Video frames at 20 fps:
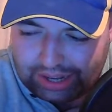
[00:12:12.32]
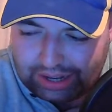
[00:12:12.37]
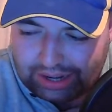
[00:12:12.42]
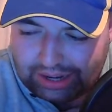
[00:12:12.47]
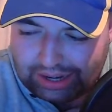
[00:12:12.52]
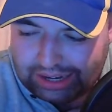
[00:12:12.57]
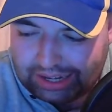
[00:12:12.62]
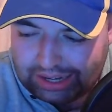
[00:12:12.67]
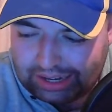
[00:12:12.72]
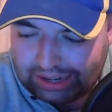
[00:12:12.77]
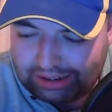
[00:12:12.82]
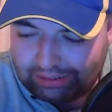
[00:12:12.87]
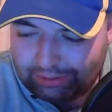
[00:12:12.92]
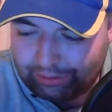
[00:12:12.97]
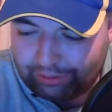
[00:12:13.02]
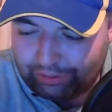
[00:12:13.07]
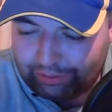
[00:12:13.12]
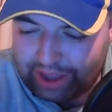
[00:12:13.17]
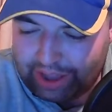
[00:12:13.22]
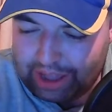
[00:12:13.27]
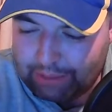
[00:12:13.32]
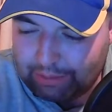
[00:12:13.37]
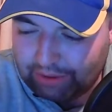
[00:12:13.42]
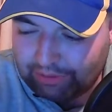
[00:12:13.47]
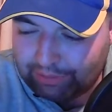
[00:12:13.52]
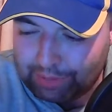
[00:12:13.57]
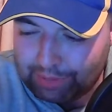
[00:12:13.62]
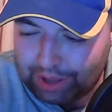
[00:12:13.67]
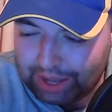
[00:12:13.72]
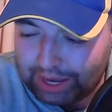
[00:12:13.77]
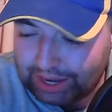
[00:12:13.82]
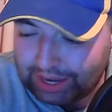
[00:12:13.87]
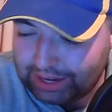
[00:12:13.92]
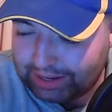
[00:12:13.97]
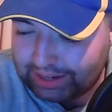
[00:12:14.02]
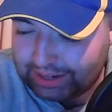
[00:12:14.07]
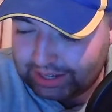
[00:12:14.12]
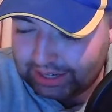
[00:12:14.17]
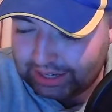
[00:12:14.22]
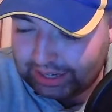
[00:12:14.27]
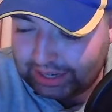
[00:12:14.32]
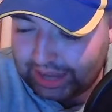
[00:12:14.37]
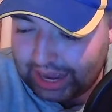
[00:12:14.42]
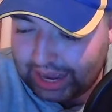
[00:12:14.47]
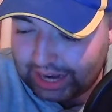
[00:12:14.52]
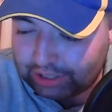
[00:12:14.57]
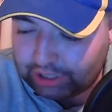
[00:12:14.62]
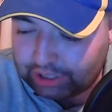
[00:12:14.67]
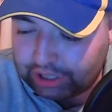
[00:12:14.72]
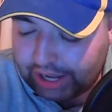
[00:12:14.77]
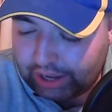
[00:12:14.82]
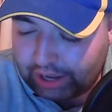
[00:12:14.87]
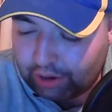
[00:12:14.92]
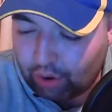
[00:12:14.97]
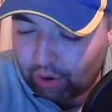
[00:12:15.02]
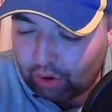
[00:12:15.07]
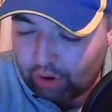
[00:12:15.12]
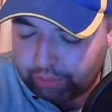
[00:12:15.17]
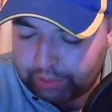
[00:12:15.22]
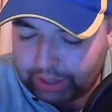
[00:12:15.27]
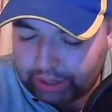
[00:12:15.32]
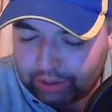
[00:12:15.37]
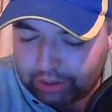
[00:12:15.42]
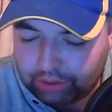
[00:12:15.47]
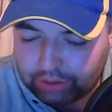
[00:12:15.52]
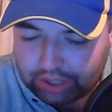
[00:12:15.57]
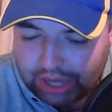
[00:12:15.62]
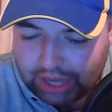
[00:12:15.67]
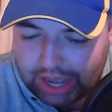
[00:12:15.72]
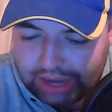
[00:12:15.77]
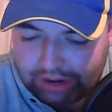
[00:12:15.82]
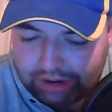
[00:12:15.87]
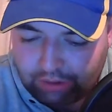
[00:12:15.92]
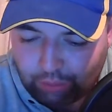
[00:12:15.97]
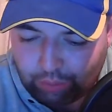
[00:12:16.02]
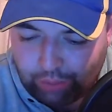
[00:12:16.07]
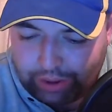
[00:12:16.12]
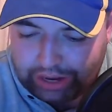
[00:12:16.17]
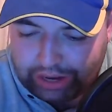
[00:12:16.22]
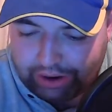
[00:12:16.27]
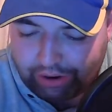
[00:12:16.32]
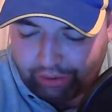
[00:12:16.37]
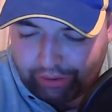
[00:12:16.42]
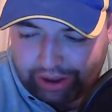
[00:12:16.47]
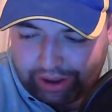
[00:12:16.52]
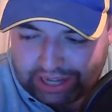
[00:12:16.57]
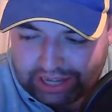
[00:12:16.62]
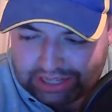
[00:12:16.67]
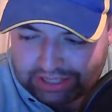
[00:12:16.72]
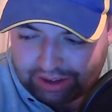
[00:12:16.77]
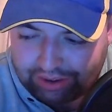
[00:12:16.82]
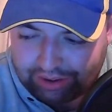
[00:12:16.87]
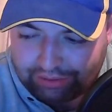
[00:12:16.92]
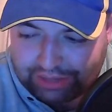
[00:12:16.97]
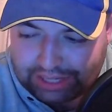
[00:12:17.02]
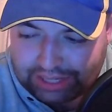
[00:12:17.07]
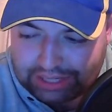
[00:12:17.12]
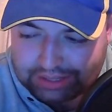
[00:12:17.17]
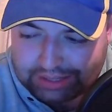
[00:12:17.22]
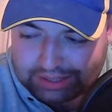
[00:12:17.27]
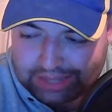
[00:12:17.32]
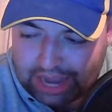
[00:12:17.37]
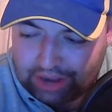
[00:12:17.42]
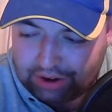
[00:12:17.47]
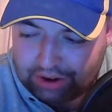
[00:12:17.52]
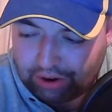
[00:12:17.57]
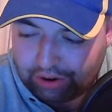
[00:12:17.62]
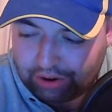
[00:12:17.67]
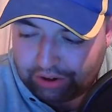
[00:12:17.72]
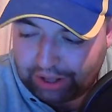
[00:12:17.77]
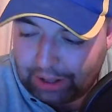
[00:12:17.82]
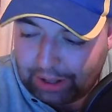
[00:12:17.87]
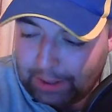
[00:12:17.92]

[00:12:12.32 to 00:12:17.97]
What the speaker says: little frame of mind to actually go about and win a race of this standard.